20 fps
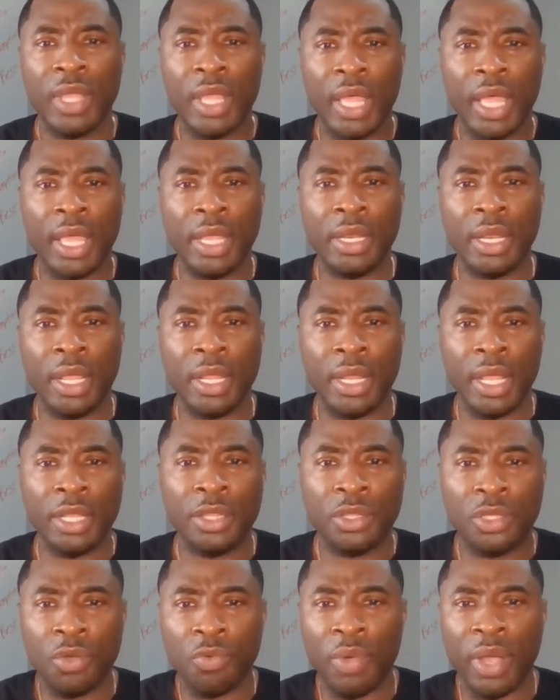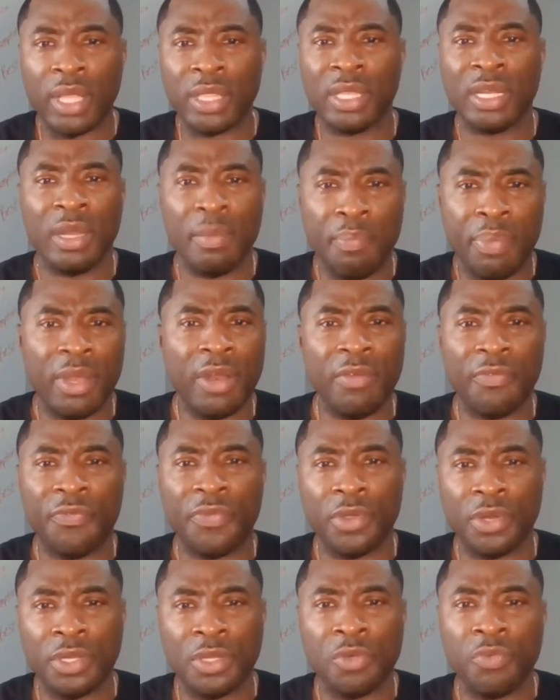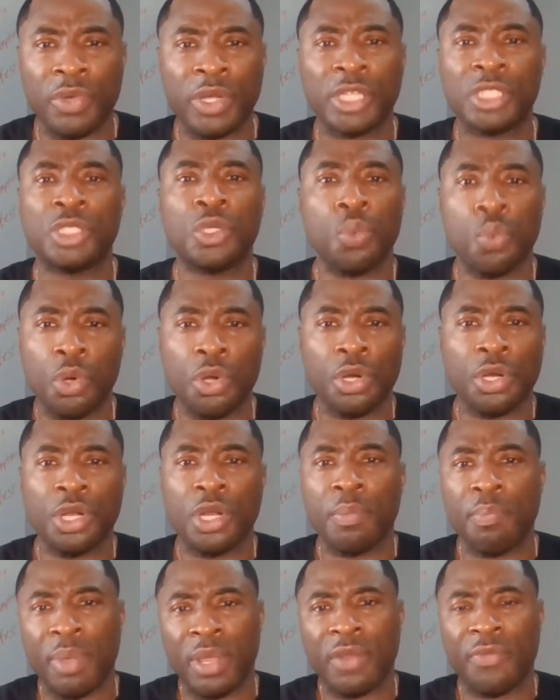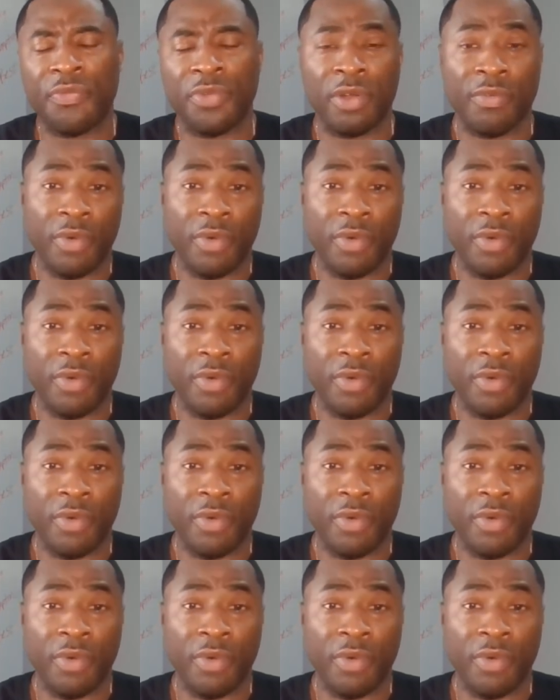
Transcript: and direct your word in the benefit of